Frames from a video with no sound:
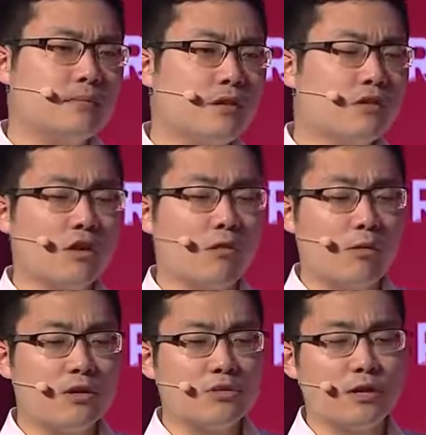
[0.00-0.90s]
So what
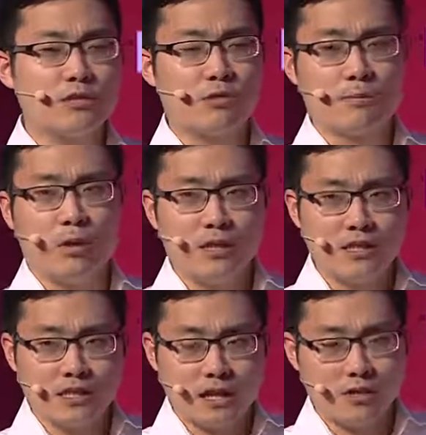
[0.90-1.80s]
we're doing is we're pulling
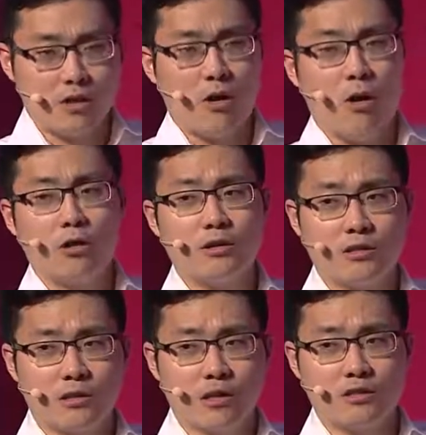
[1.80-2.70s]
together all those
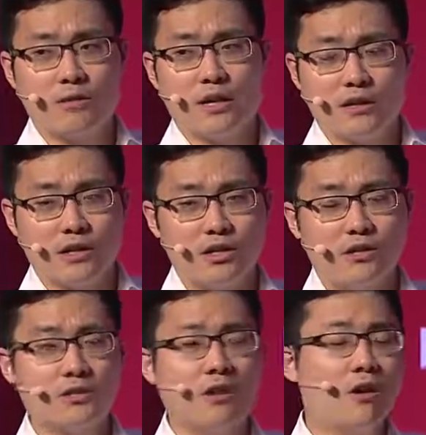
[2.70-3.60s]
laws and
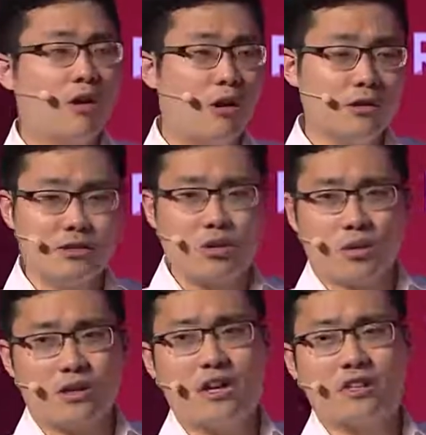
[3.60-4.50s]
regulations, all those
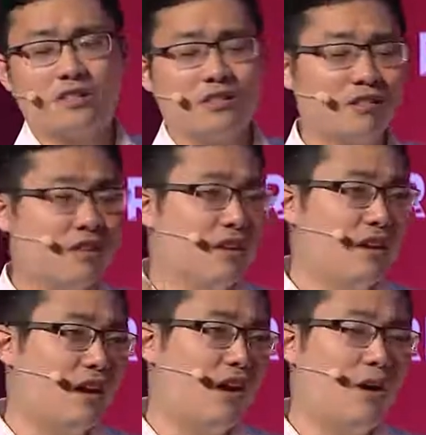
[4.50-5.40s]
court cases,
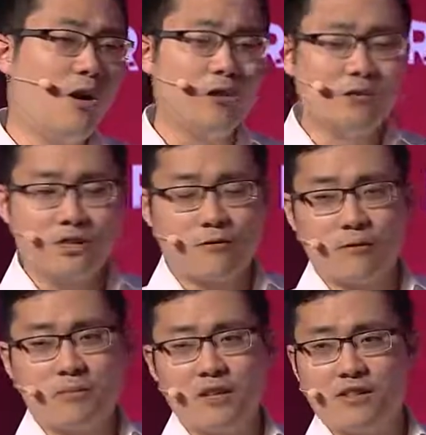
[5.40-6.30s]
all those
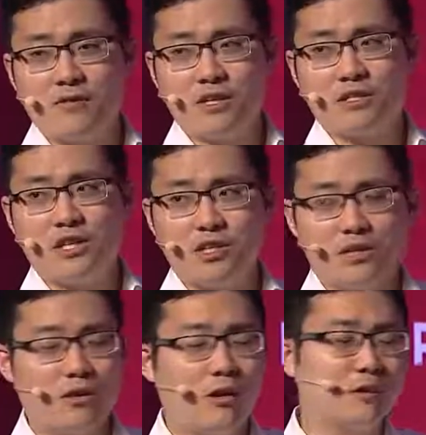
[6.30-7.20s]
different pieces of
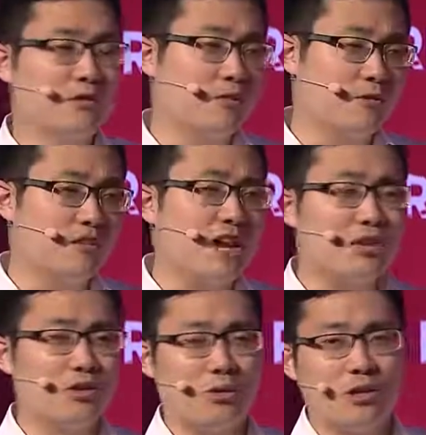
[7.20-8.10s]
legislation, all those different
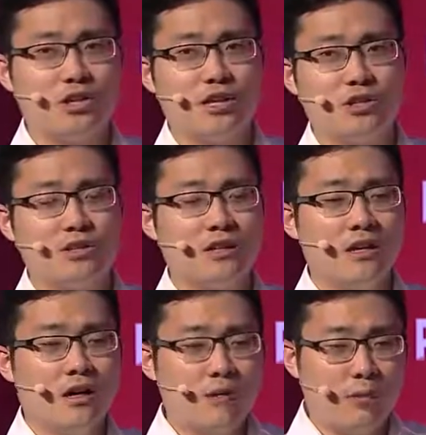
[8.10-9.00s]
statutory changes,
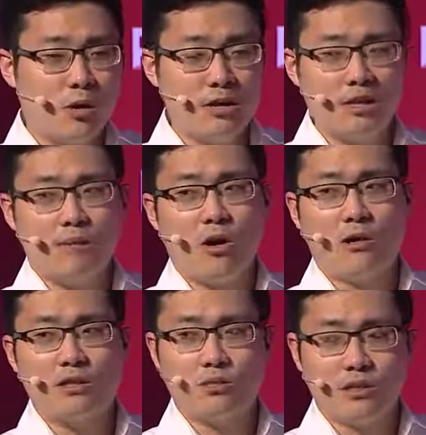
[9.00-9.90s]
pulling them all
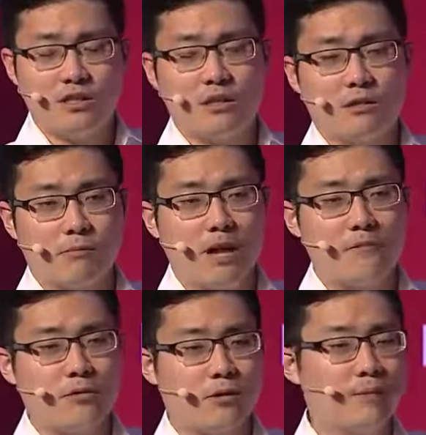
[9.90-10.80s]
into one singular
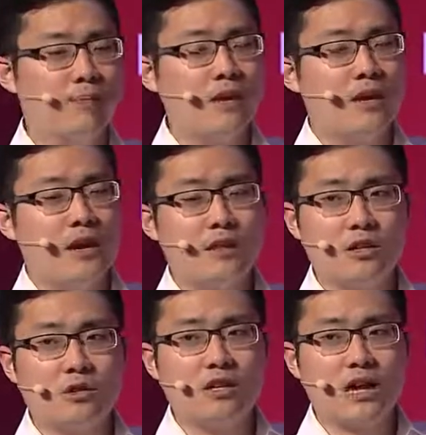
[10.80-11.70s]
platform, and then
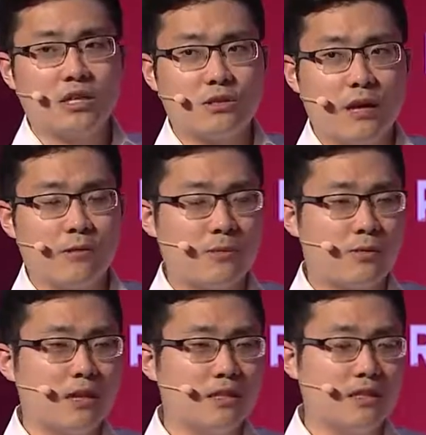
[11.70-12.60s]
using natural language
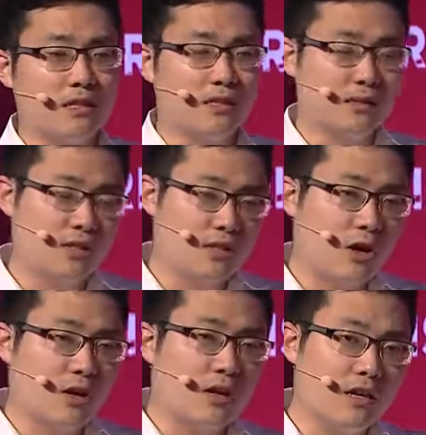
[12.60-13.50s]
processing to
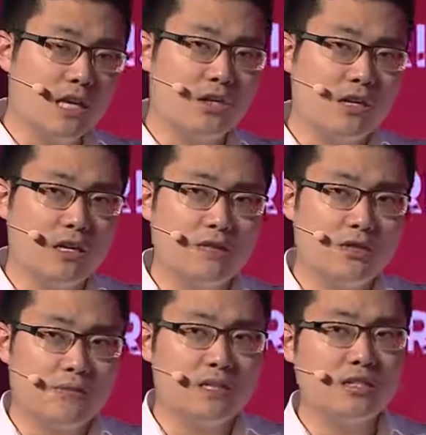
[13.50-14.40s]
target each of the individual
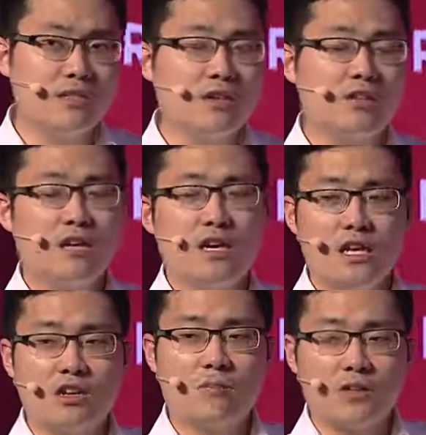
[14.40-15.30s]
business units in
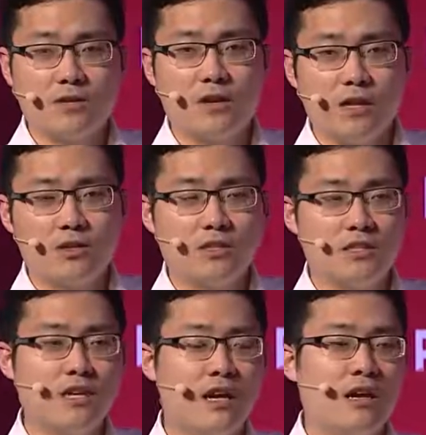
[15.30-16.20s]
a specific country to
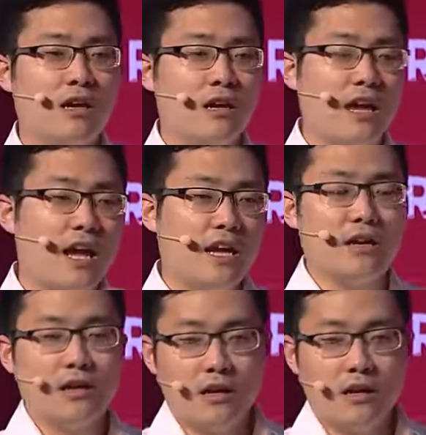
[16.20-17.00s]
say, hey,